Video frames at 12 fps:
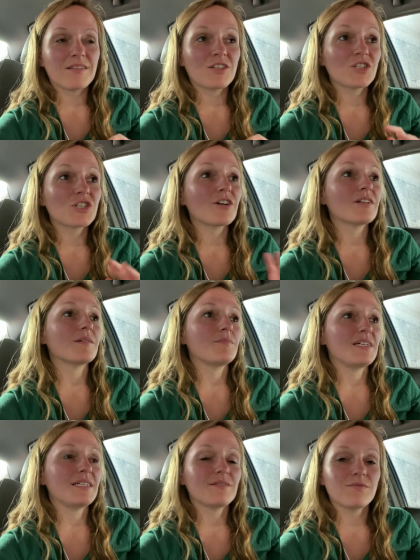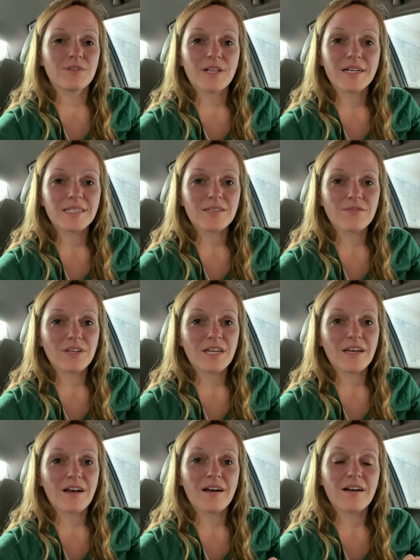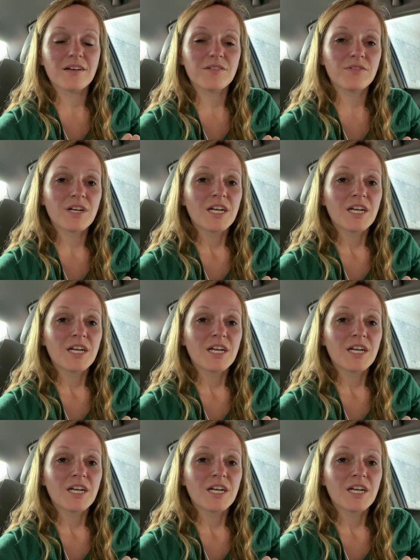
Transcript: the Charlotte Mason philosophy of,